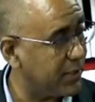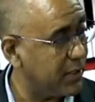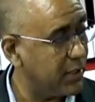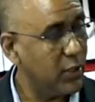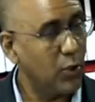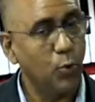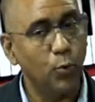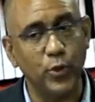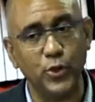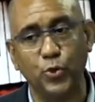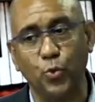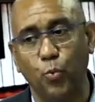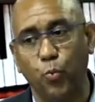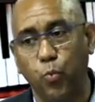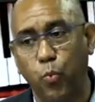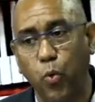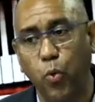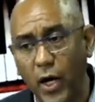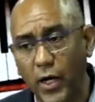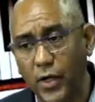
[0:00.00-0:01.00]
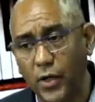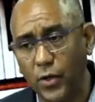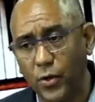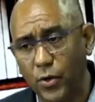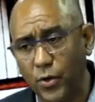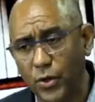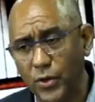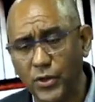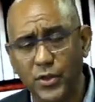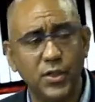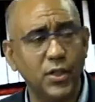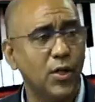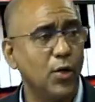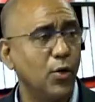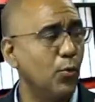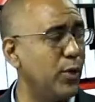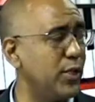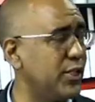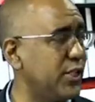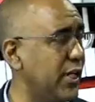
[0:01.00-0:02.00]
which one note,
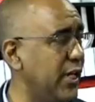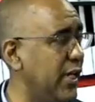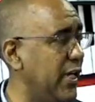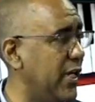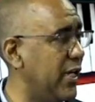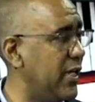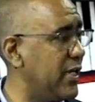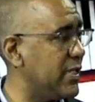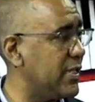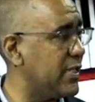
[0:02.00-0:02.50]
which is